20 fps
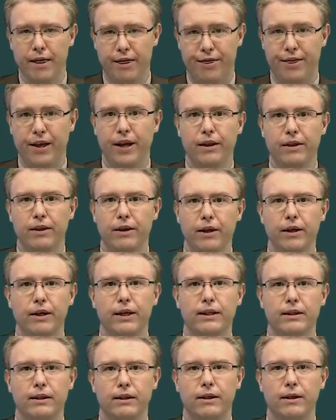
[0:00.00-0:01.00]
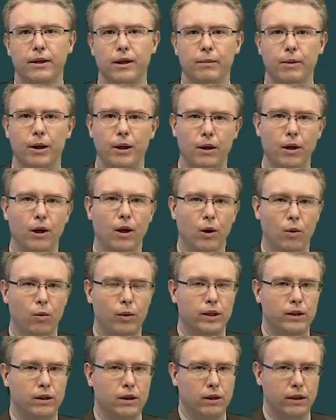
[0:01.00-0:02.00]
think that you need to think about,
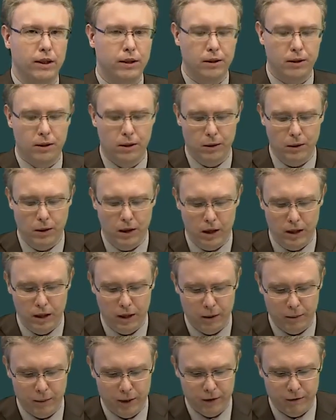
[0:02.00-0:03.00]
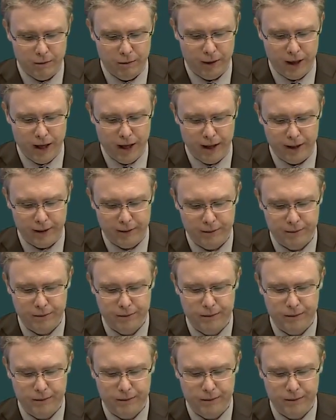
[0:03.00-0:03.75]
we still need to do a little bit of planning.